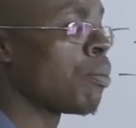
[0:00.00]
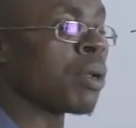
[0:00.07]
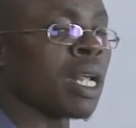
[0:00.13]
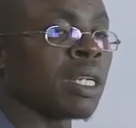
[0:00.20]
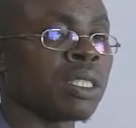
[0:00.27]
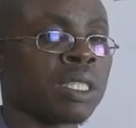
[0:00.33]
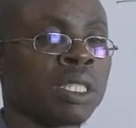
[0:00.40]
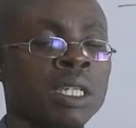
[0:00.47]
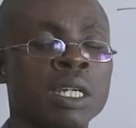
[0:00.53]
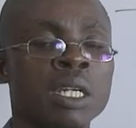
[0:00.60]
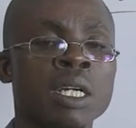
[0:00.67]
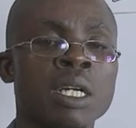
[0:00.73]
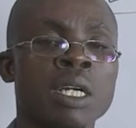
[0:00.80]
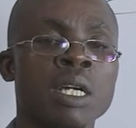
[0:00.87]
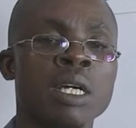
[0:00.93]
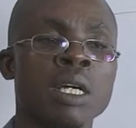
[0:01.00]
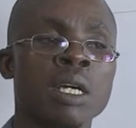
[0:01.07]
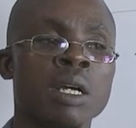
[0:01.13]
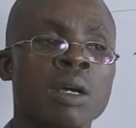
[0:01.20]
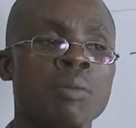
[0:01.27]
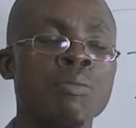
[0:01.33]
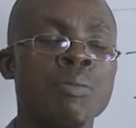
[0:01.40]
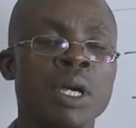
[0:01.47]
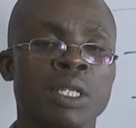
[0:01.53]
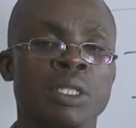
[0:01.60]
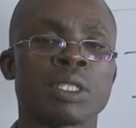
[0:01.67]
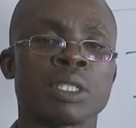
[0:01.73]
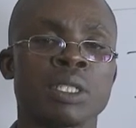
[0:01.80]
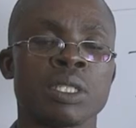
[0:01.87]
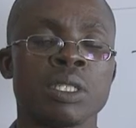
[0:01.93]
a plastic
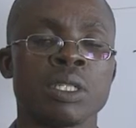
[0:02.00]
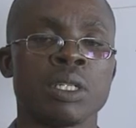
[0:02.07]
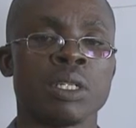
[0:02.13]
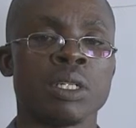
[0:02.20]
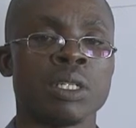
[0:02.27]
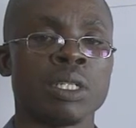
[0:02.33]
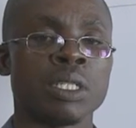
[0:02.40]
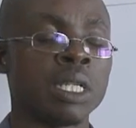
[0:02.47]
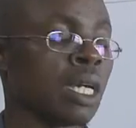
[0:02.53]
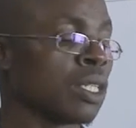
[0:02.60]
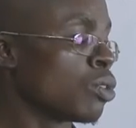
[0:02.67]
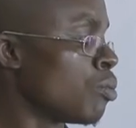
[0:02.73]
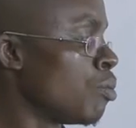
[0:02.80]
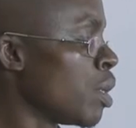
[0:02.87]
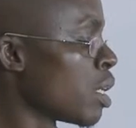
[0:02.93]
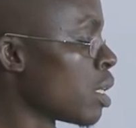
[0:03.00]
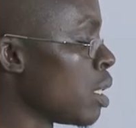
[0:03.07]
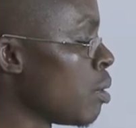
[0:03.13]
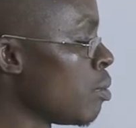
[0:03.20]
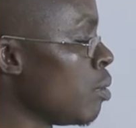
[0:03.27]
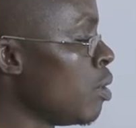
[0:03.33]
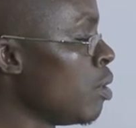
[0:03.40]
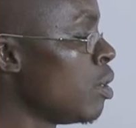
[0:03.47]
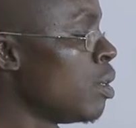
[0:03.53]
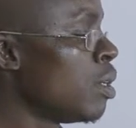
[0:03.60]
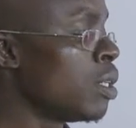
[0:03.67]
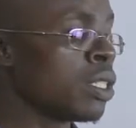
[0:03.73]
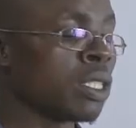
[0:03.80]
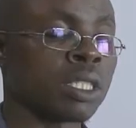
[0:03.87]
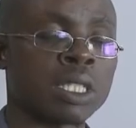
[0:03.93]
base, just to make them
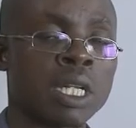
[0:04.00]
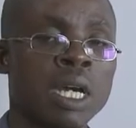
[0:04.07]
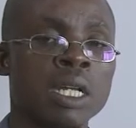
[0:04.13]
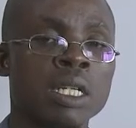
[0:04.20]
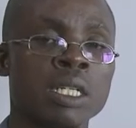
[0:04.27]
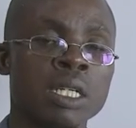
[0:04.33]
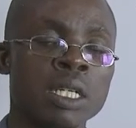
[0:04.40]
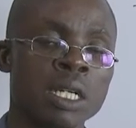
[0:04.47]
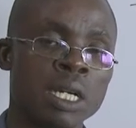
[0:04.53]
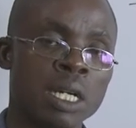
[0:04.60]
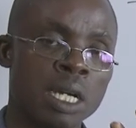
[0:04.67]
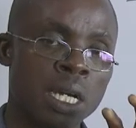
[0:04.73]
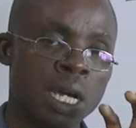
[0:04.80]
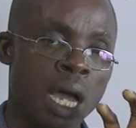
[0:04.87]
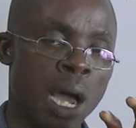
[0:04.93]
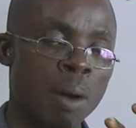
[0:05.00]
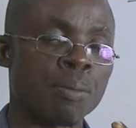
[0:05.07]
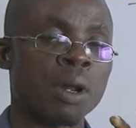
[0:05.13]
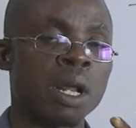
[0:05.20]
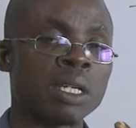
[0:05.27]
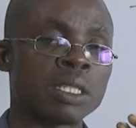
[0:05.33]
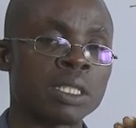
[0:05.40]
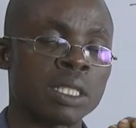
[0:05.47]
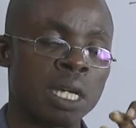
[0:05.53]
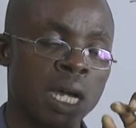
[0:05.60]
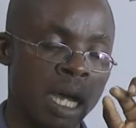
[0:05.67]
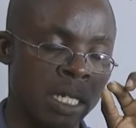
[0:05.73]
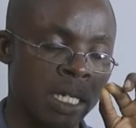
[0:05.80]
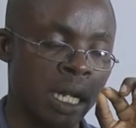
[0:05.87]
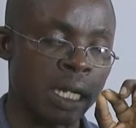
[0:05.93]
stand upright
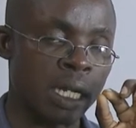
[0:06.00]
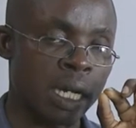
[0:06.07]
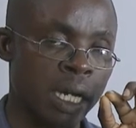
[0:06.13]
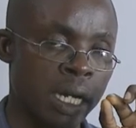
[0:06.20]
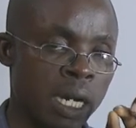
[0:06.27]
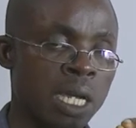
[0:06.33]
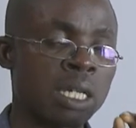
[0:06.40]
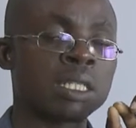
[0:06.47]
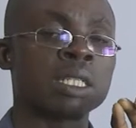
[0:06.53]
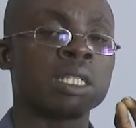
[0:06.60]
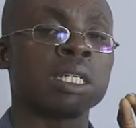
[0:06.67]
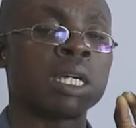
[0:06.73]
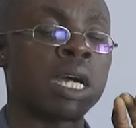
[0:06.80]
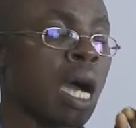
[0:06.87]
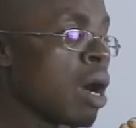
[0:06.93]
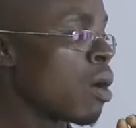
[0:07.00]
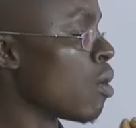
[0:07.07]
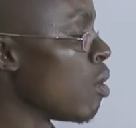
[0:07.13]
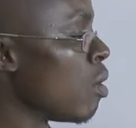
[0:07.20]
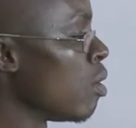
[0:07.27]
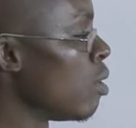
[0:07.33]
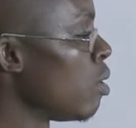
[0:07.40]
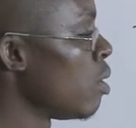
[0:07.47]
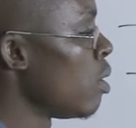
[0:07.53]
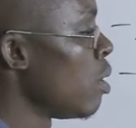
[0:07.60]
at a right angle.